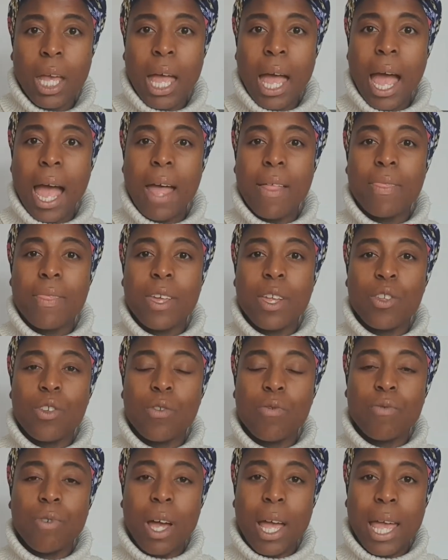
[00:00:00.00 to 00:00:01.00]
and then your
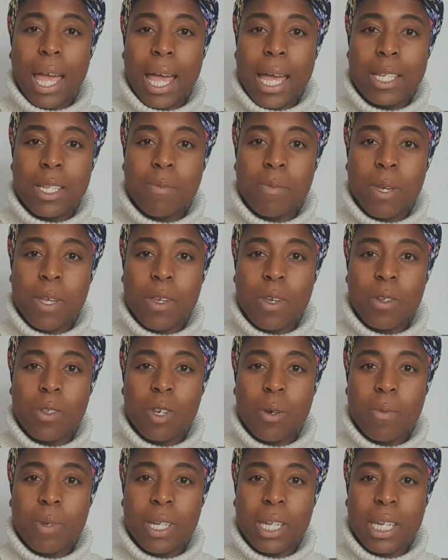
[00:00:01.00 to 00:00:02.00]
right hand being your
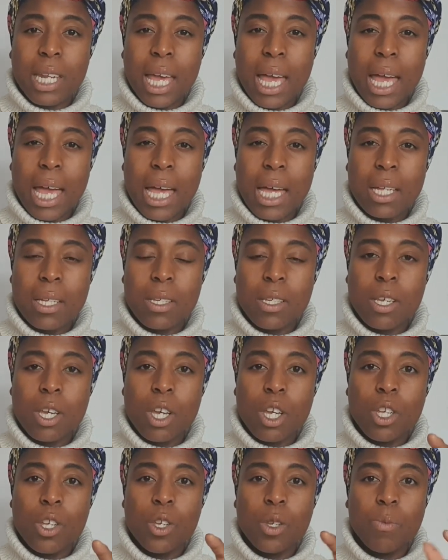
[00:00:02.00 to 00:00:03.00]
dominant hand,
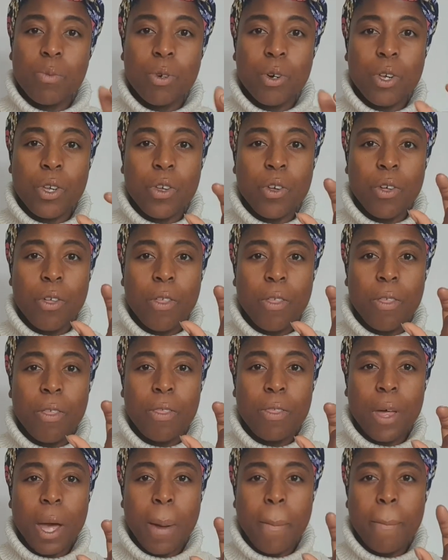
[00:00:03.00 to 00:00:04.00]
you'd put your
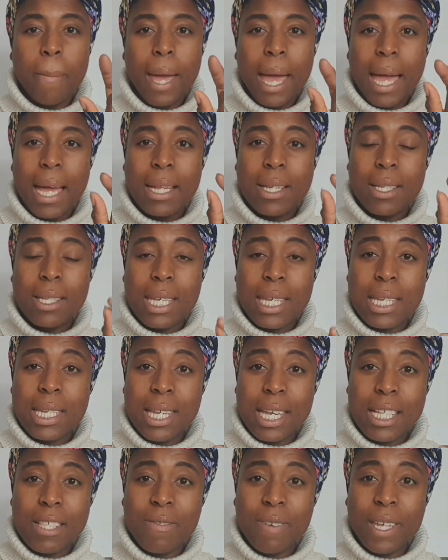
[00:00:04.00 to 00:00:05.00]
thumb and
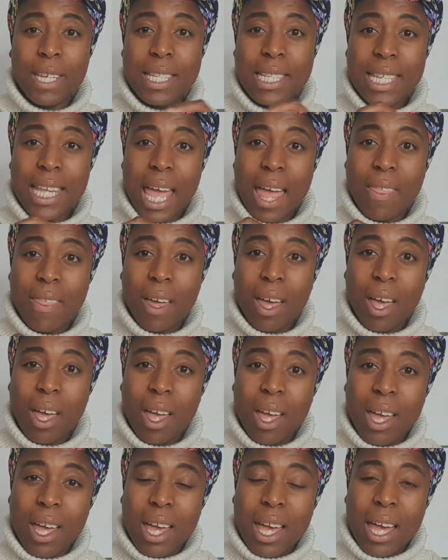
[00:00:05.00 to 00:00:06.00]
index finger together
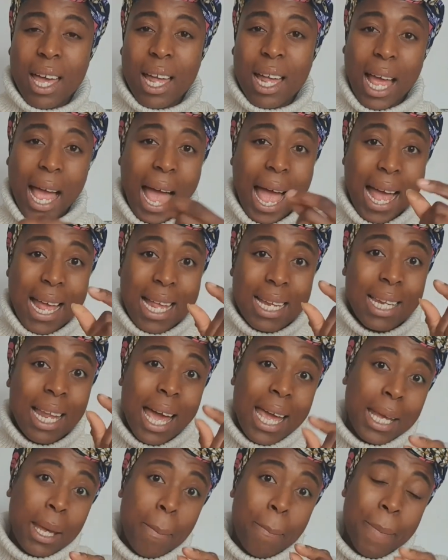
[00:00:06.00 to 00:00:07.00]

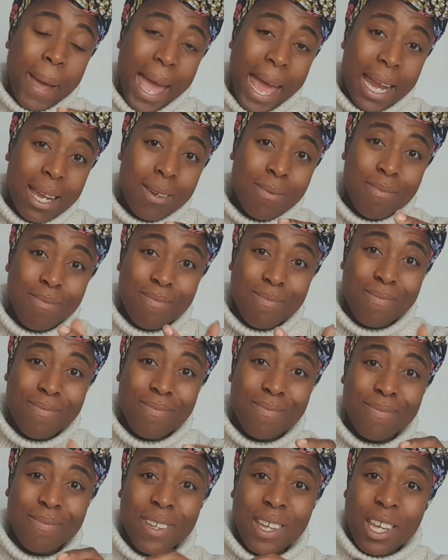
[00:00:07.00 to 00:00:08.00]
like a pen,
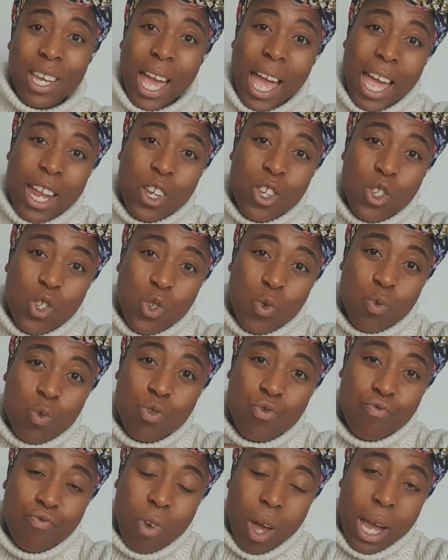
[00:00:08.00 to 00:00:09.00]
and you would
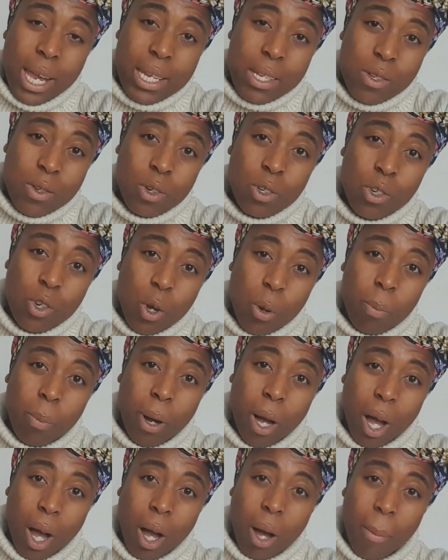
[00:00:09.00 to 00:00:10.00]
write on your
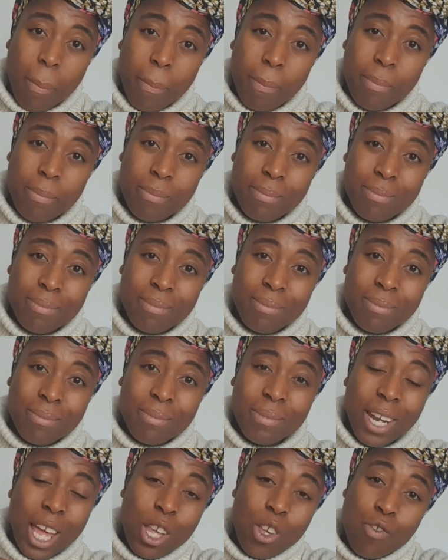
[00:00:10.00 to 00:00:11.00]
palm
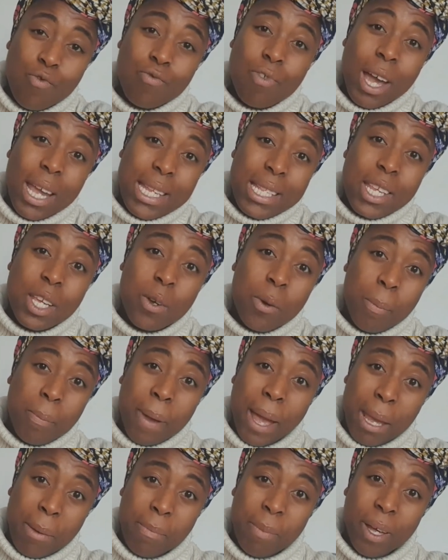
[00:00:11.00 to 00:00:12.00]
like you're writing on
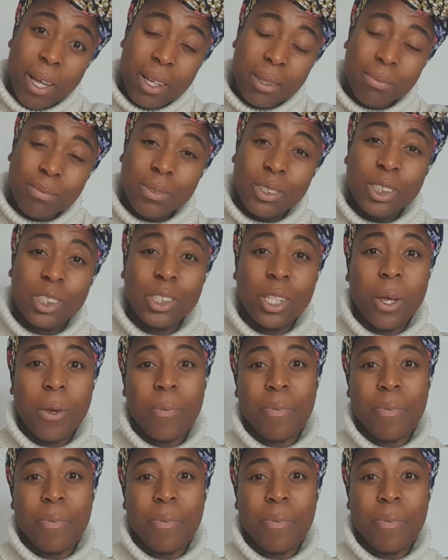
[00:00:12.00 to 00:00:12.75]
paper. So